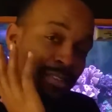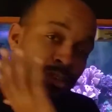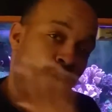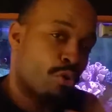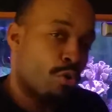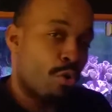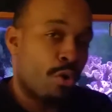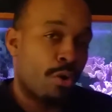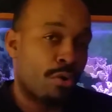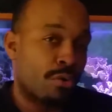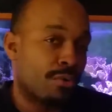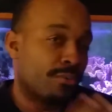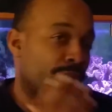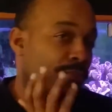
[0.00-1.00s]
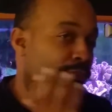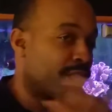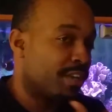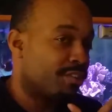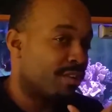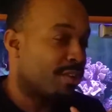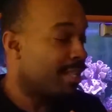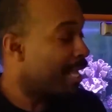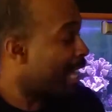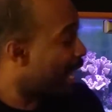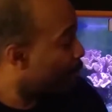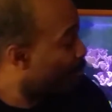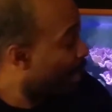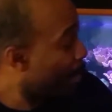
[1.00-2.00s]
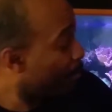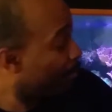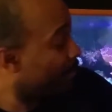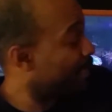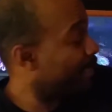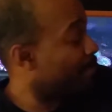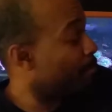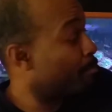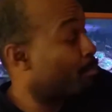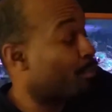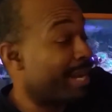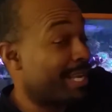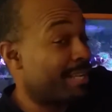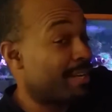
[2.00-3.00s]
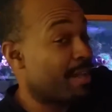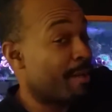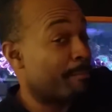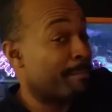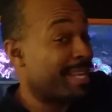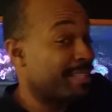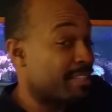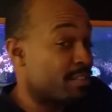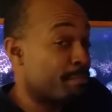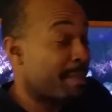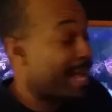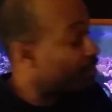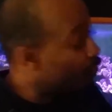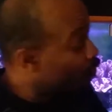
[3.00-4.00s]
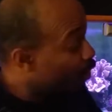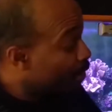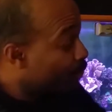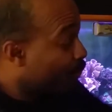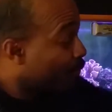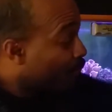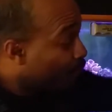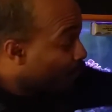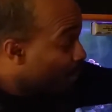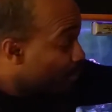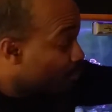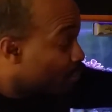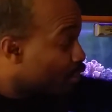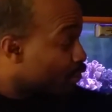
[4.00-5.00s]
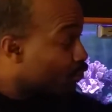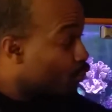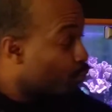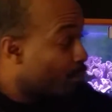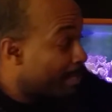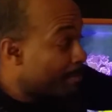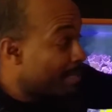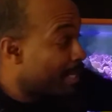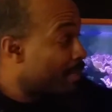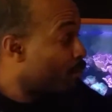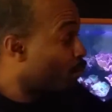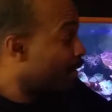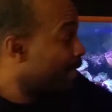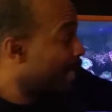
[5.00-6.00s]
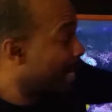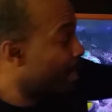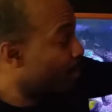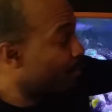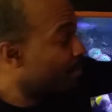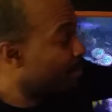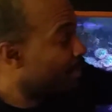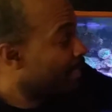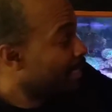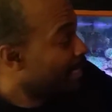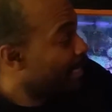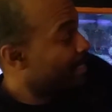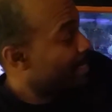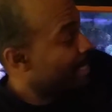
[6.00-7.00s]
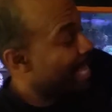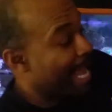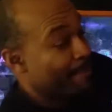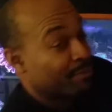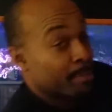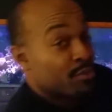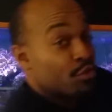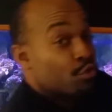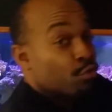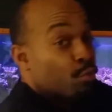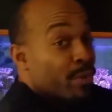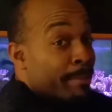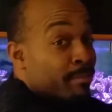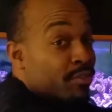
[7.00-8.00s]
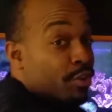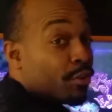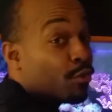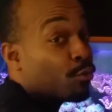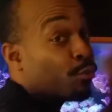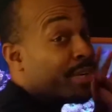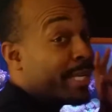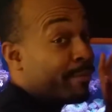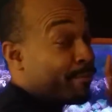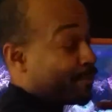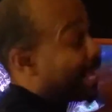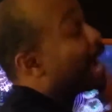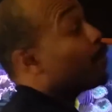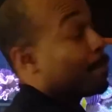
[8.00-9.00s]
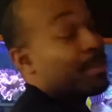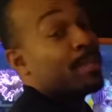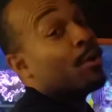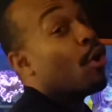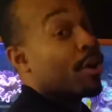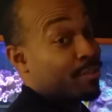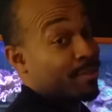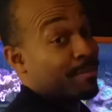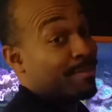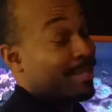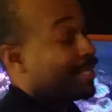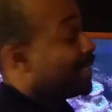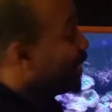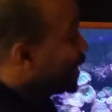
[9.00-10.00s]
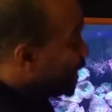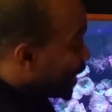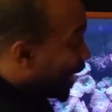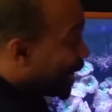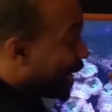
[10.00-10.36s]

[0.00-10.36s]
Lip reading: coral, fish, I probably break it up, make a spot just for fish to swim in one area and then have them swim to the reef. That would be awesome. Like